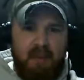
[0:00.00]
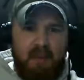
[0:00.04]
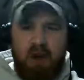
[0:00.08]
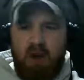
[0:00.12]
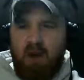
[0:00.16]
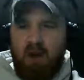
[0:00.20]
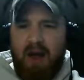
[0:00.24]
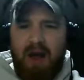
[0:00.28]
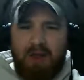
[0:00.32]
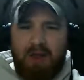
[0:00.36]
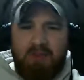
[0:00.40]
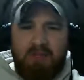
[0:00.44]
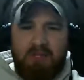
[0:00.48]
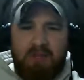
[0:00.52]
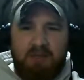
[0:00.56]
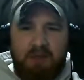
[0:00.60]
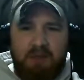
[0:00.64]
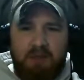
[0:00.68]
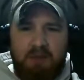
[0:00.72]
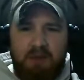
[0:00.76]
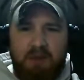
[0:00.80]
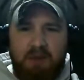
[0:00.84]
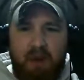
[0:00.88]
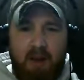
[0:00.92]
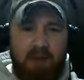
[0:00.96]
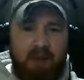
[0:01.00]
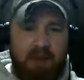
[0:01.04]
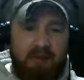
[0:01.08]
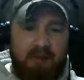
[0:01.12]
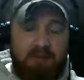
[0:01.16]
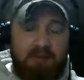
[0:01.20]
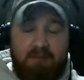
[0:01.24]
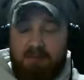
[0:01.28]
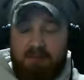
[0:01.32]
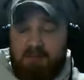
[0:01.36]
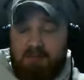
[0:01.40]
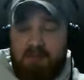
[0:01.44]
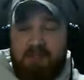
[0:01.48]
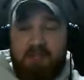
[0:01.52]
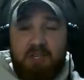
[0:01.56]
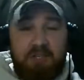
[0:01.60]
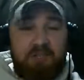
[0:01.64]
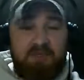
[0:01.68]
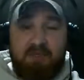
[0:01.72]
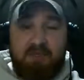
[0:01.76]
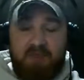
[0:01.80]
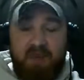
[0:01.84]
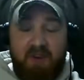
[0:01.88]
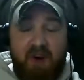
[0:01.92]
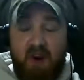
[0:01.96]
Oh, absolutely. I mean, she's
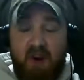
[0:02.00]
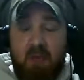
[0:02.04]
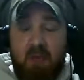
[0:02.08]
very